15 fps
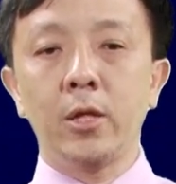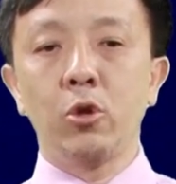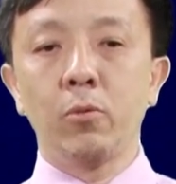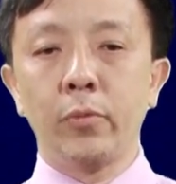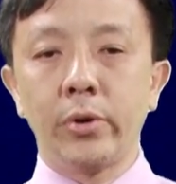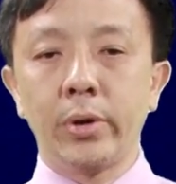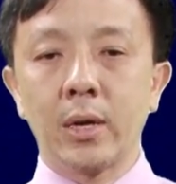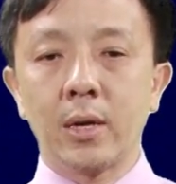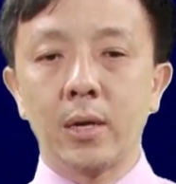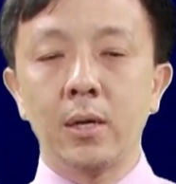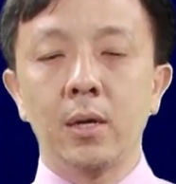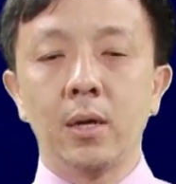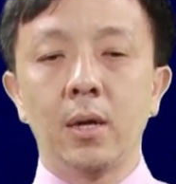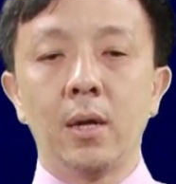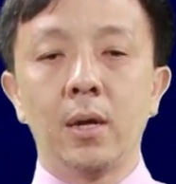numerical
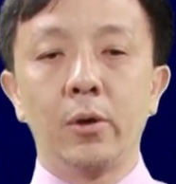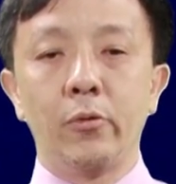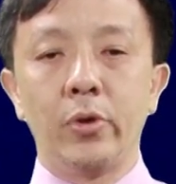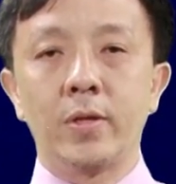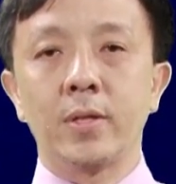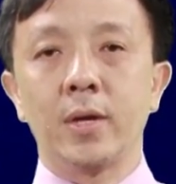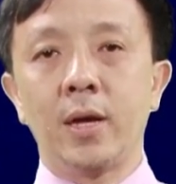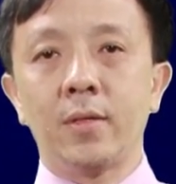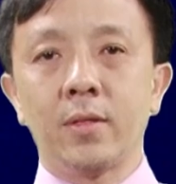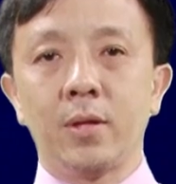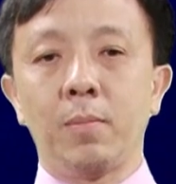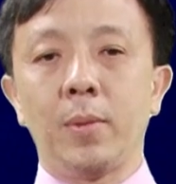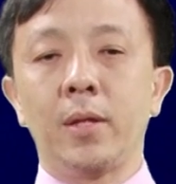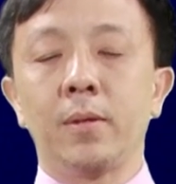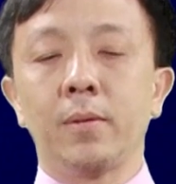risk
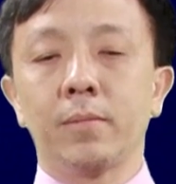estimate.